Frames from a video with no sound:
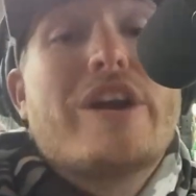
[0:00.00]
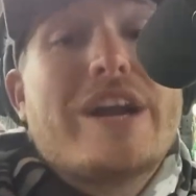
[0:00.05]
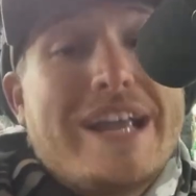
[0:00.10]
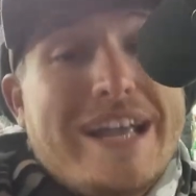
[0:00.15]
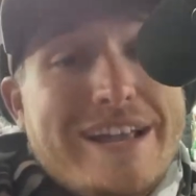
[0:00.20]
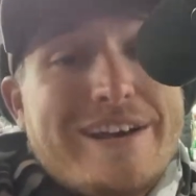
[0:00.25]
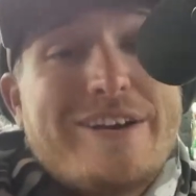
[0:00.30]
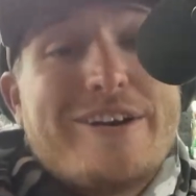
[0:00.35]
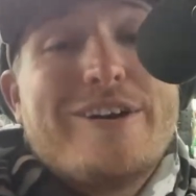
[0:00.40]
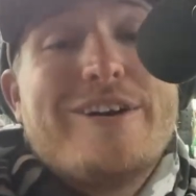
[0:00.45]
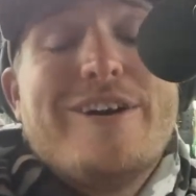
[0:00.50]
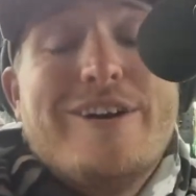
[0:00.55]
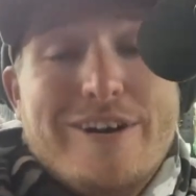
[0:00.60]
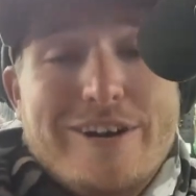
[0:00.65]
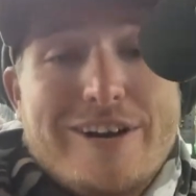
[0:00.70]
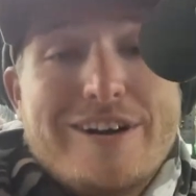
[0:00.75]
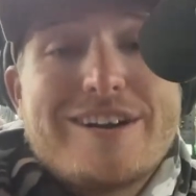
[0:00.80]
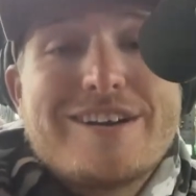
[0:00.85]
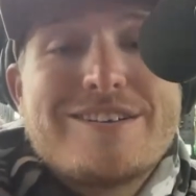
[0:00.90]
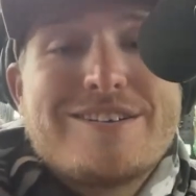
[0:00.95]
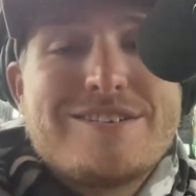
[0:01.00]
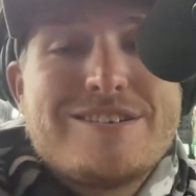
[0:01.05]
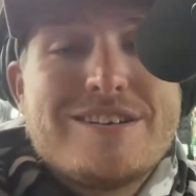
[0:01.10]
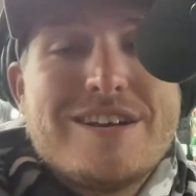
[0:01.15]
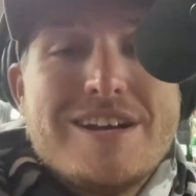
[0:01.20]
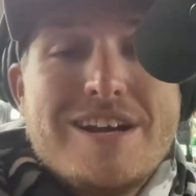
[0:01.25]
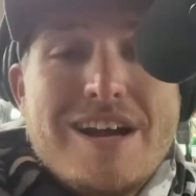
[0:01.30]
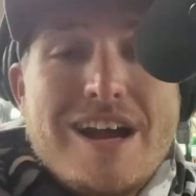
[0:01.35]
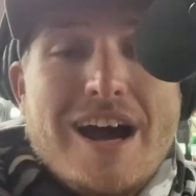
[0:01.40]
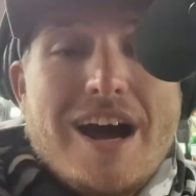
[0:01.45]
getter hooks.
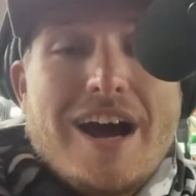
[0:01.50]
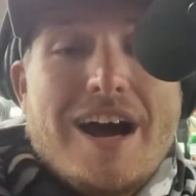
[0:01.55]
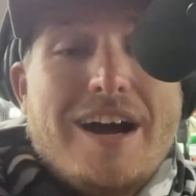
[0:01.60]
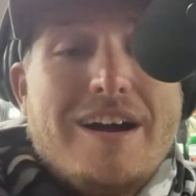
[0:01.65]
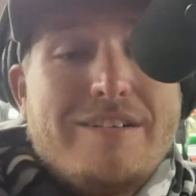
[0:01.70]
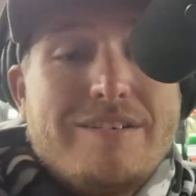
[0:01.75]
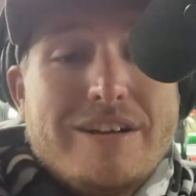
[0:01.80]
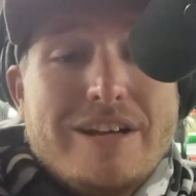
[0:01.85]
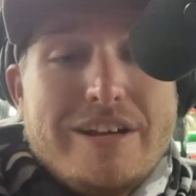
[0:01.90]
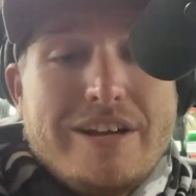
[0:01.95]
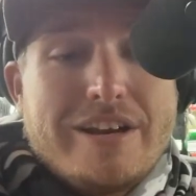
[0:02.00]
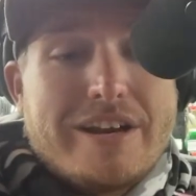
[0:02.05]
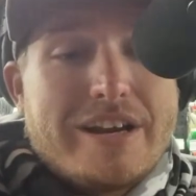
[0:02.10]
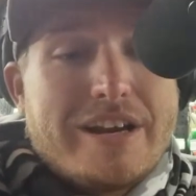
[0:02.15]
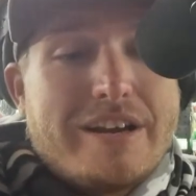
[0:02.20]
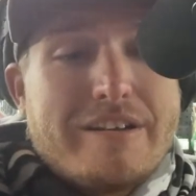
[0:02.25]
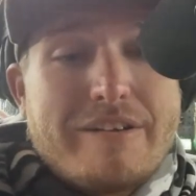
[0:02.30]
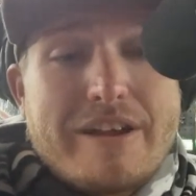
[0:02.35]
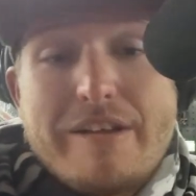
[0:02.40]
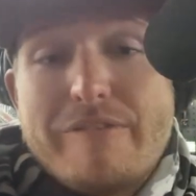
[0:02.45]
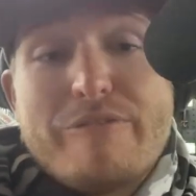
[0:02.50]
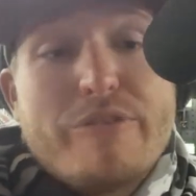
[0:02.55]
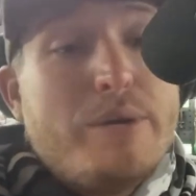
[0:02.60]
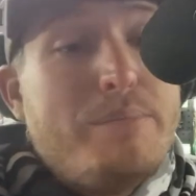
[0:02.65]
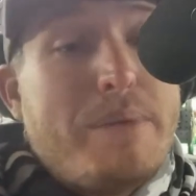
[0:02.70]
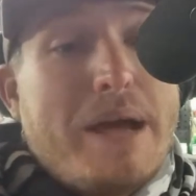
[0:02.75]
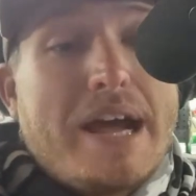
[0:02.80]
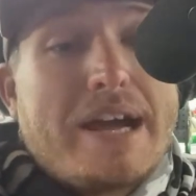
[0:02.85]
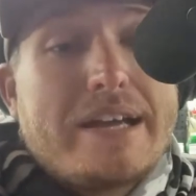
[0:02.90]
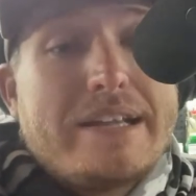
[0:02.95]
You're going to get a free
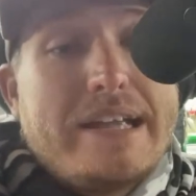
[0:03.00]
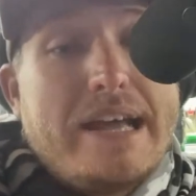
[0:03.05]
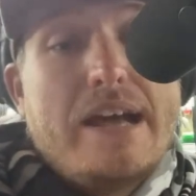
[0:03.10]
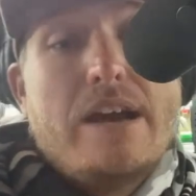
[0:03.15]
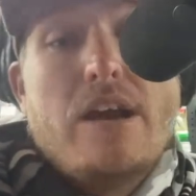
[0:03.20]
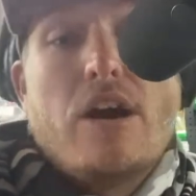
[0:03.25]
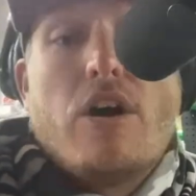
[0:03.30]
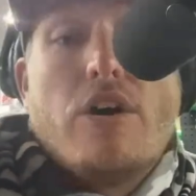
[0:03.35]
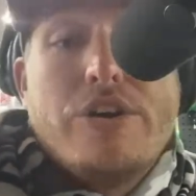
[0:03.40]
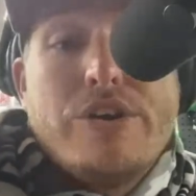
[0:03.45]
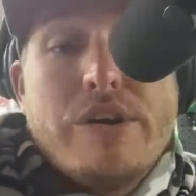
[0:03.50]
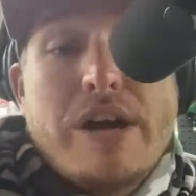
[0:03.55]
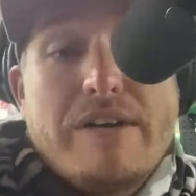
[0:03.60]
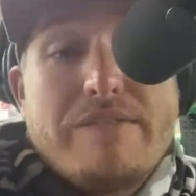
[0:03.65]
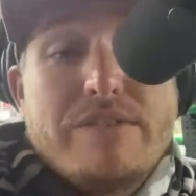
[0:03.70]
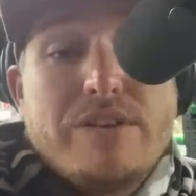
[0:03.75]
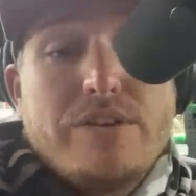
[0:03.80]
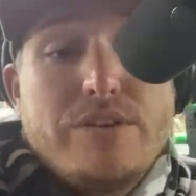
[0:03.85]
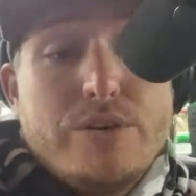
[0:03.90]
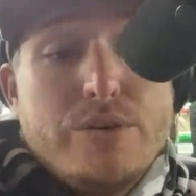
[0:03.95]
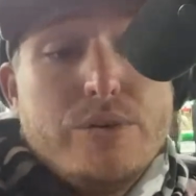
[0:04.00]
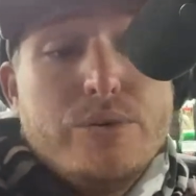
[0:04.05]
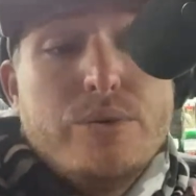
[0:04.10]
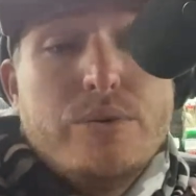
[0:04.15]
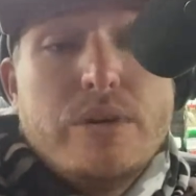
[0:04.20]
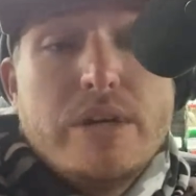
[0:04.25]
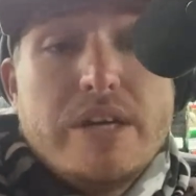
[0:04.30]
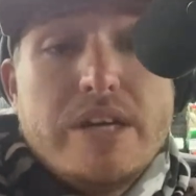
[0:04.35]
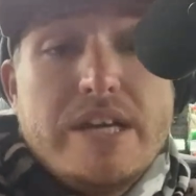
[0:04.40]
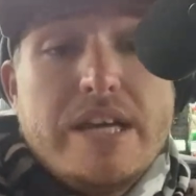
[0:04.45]
pack of that. All you have to do
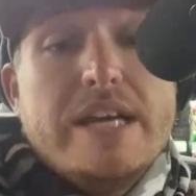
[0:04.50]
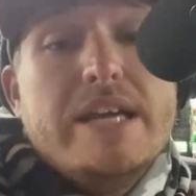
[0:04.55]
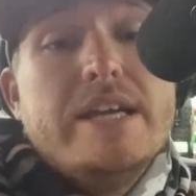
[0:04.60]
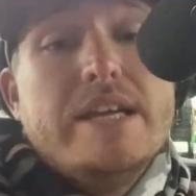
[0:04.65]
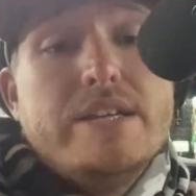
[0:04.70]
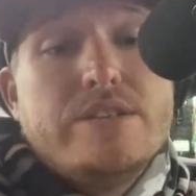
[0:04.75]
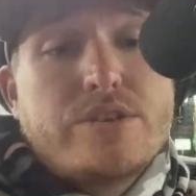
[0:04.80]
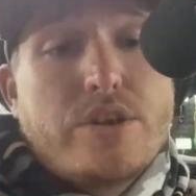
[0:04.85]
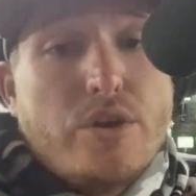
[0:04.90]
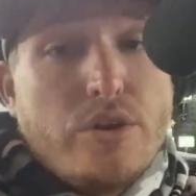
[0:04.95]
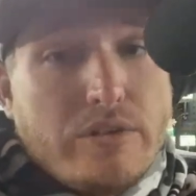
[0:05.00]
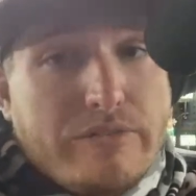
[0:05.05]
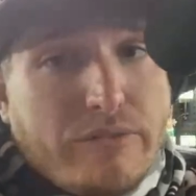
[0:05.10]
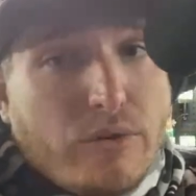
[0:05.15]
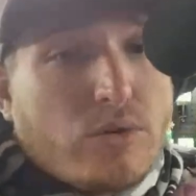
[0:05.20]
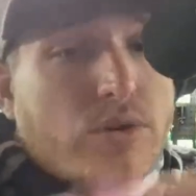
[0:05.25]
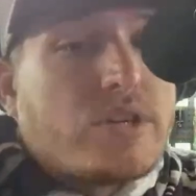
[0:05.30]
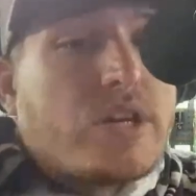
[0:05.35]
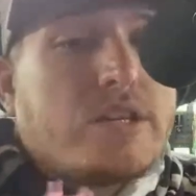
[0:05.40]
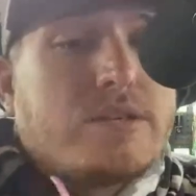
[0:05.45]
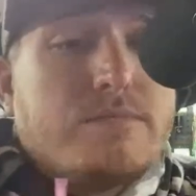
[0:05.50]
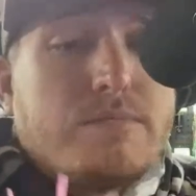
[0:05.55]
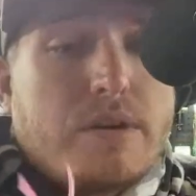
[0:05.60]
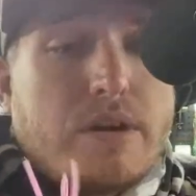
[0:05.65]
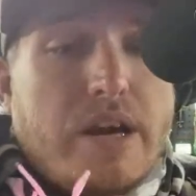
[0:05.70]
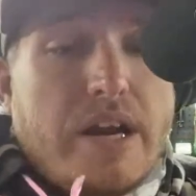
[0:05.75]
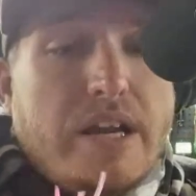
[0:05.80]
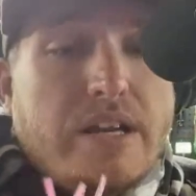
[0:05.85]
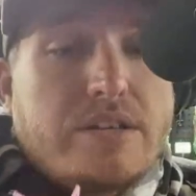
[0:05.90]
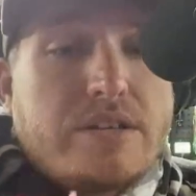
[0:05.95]
is go to Fulks Custom
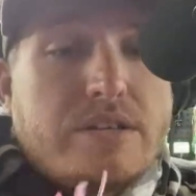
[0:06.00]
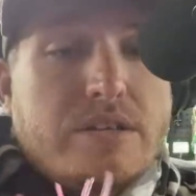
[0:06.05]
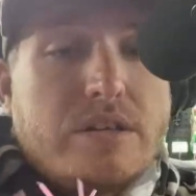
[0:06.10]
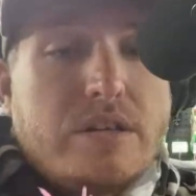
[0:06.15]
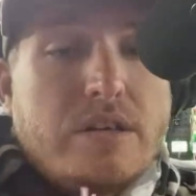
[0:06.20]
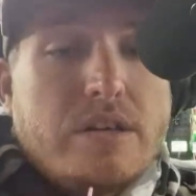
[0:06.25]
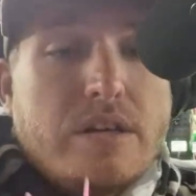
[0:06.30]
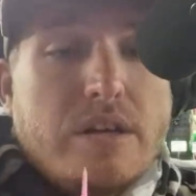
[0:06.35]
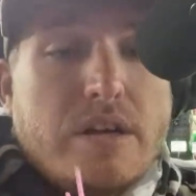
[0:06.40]
Cranks,